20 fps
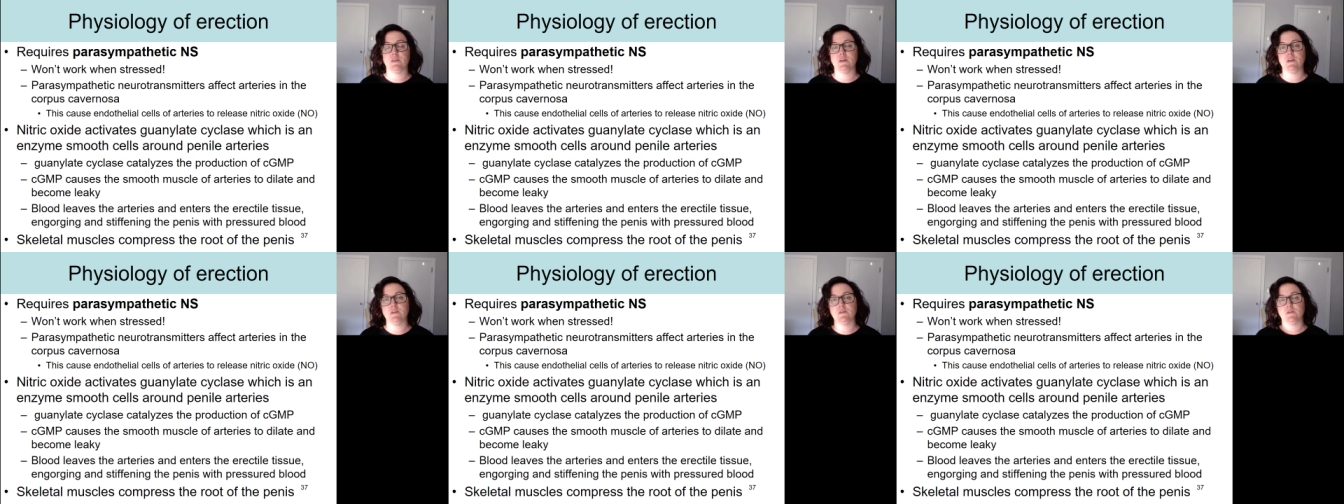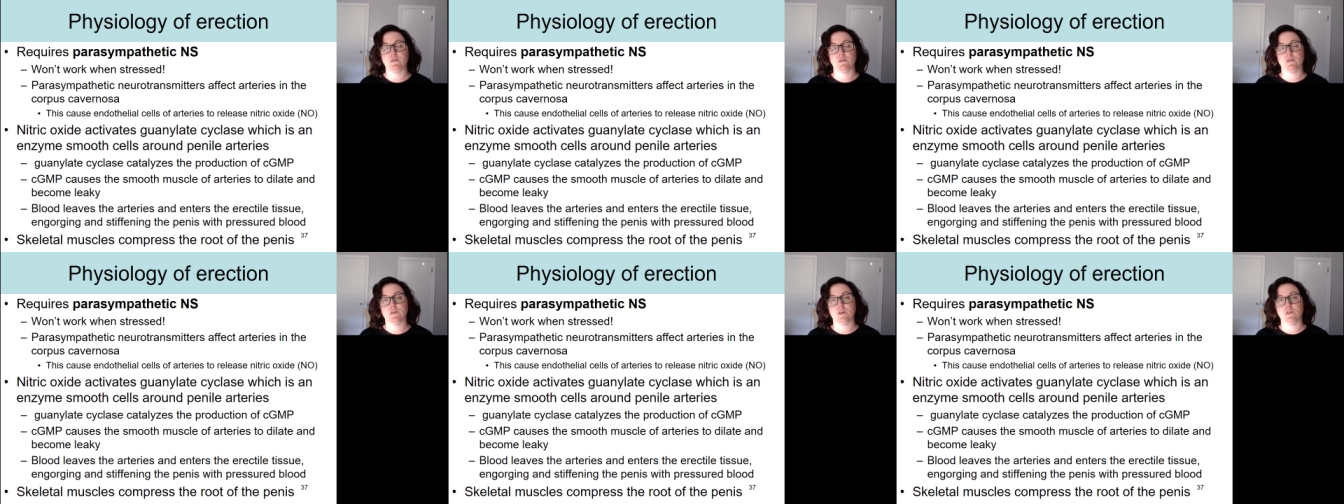
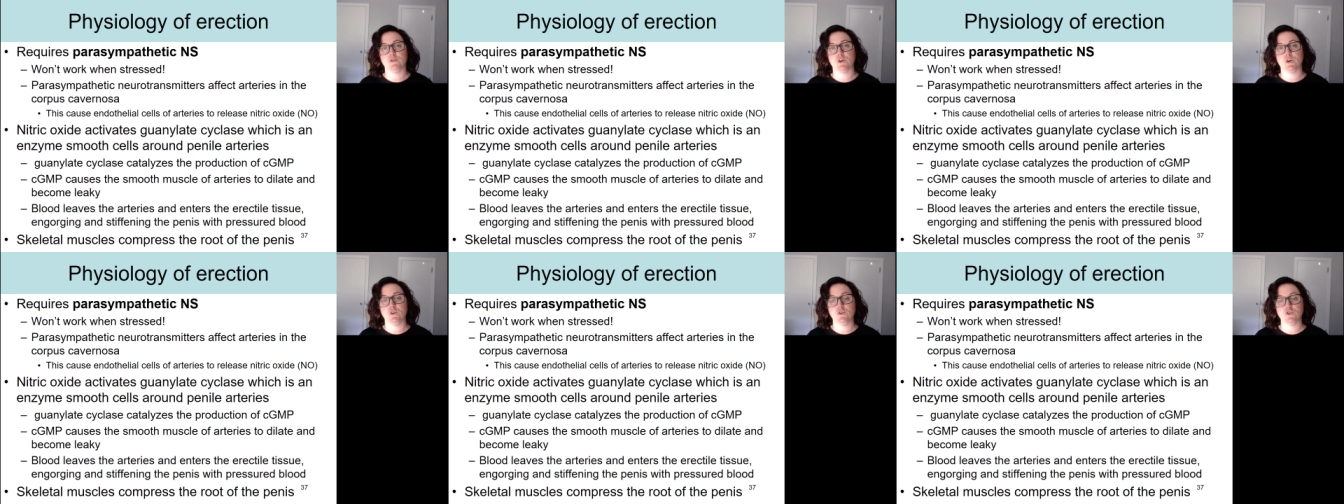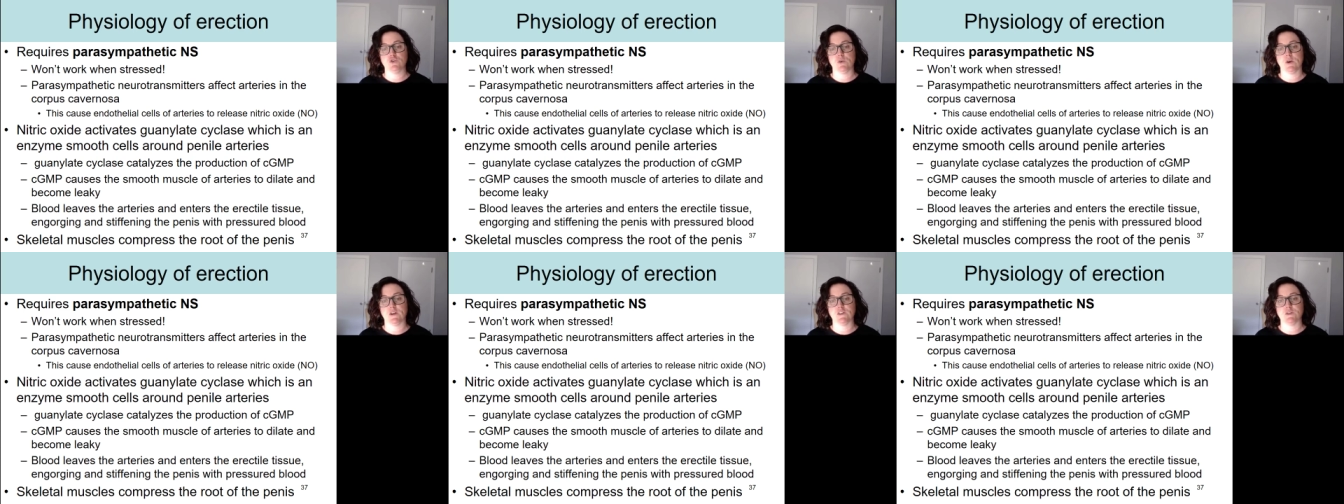these
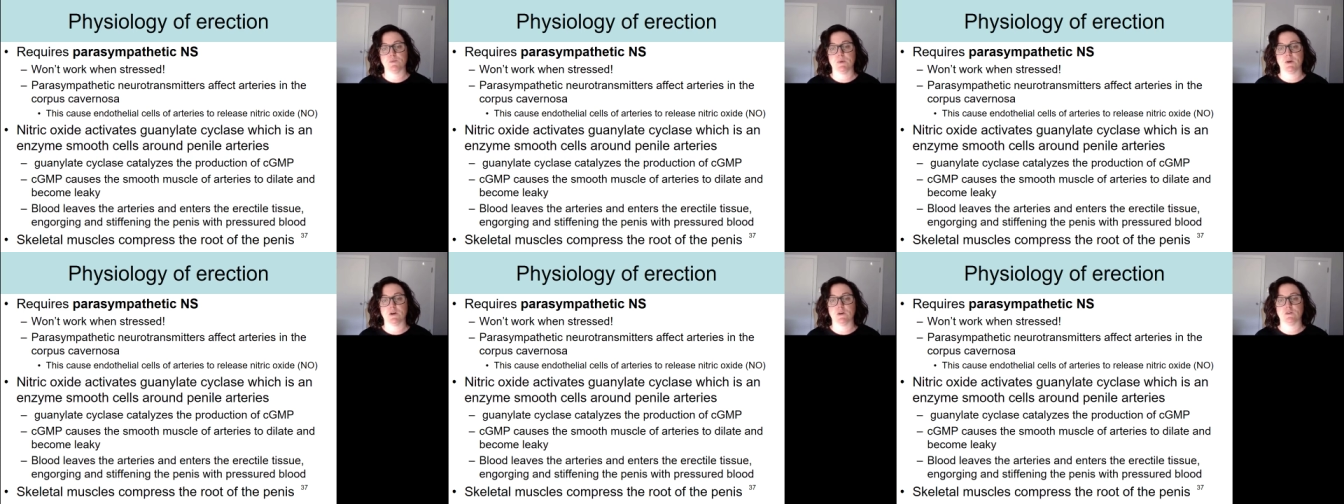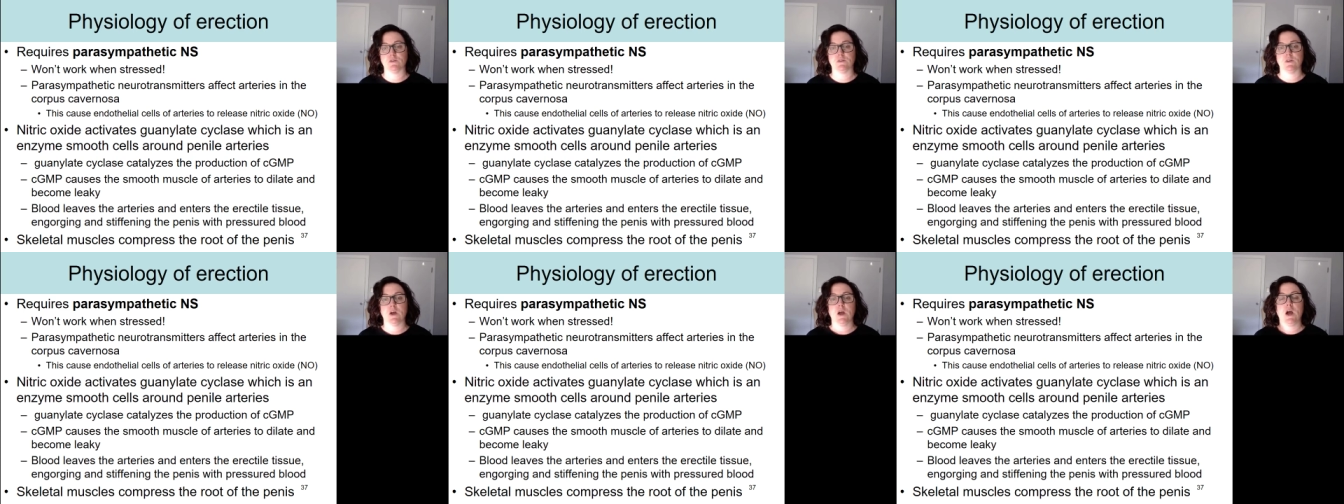
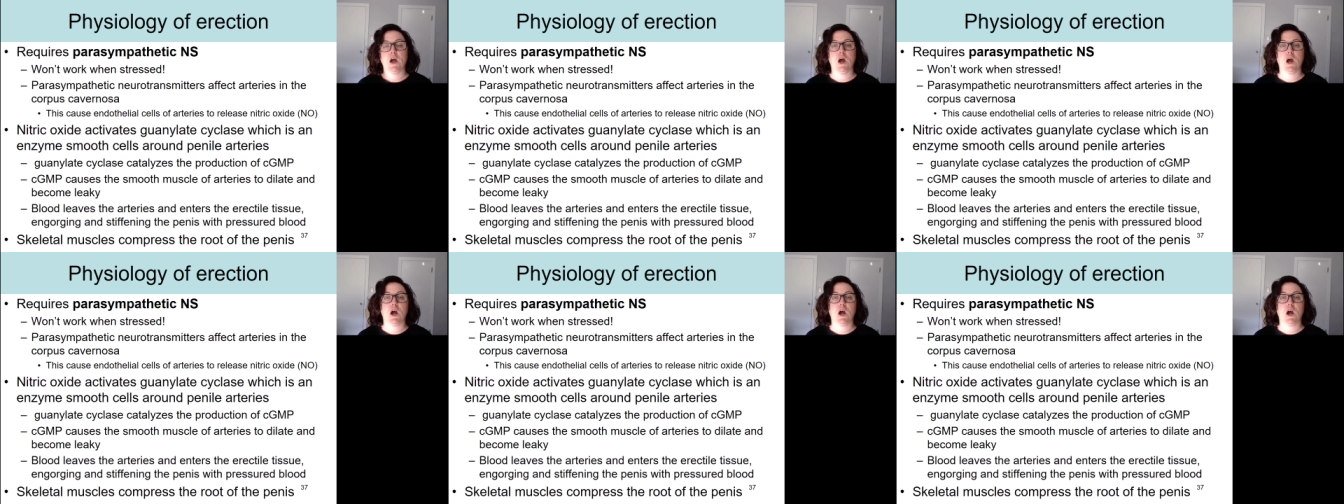neurotransmitters